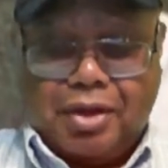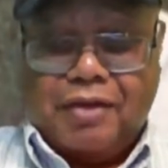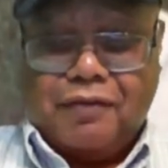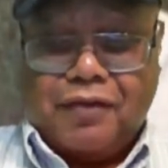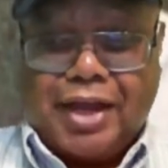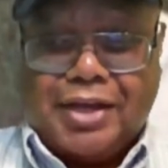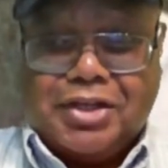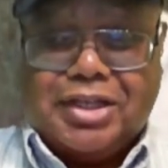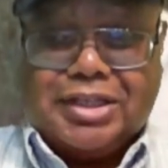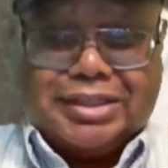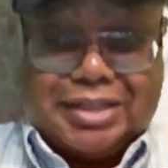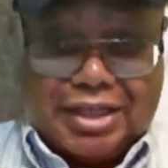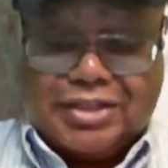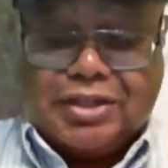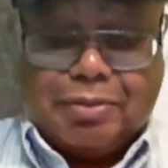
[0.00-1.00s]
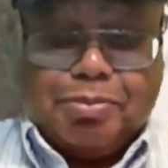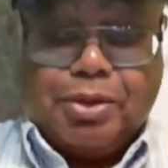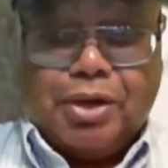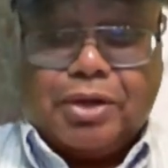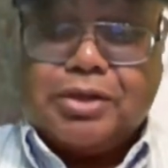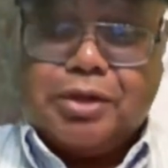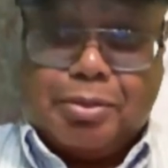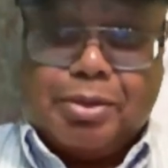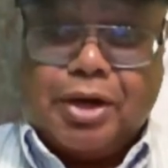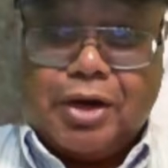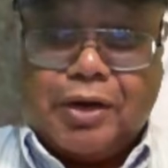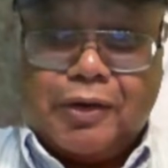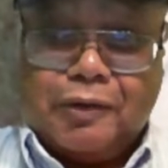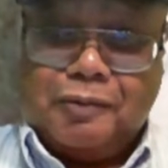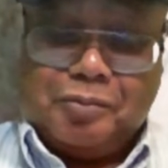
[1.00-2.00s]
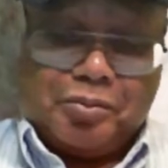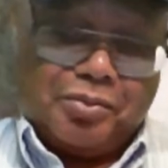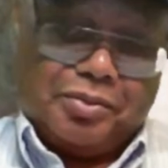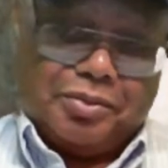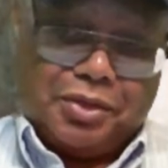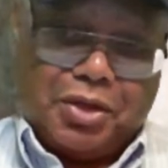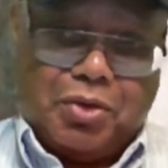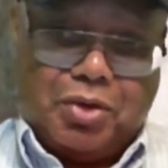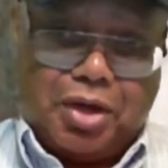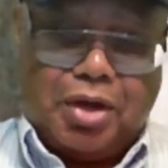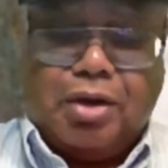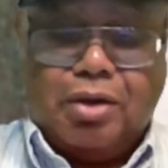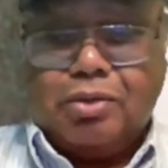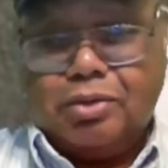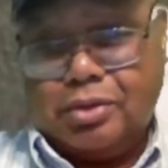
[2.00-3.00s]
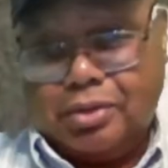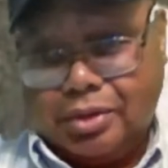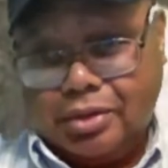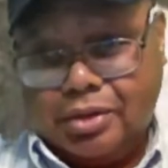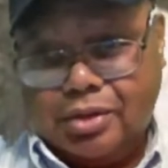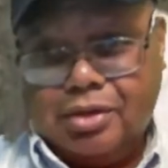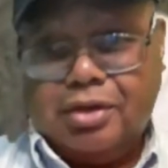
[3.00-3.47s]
So if I just disappear tomorrow, you know,